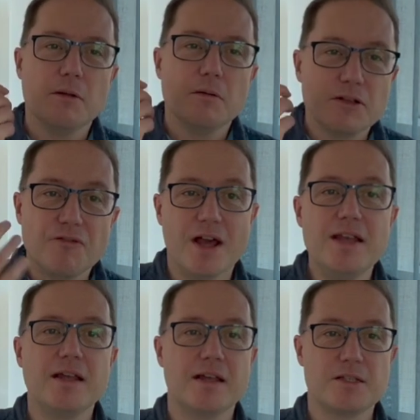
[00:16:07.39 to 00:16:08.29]

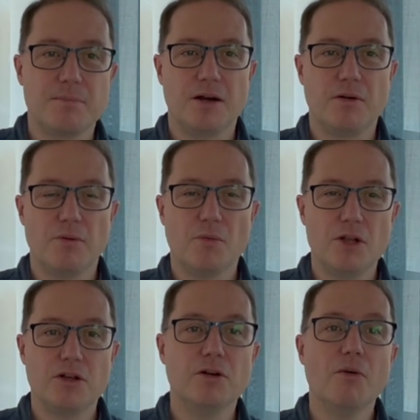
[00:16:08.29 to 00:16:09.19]
defending is about what you
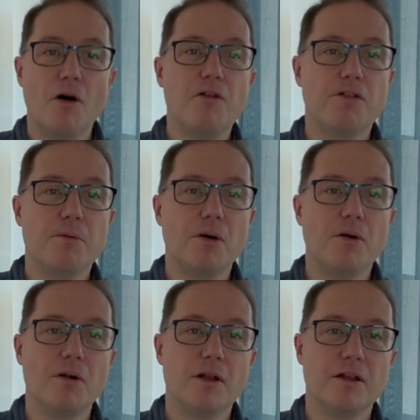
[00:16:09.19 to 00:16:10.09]
do off the
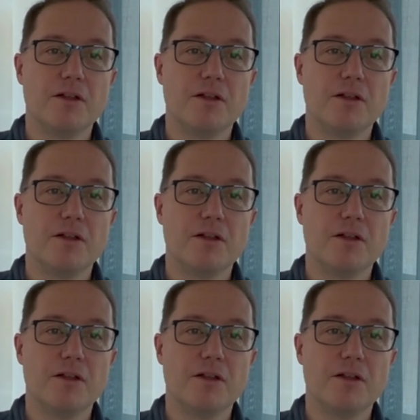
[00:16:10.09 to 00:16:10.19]
ball.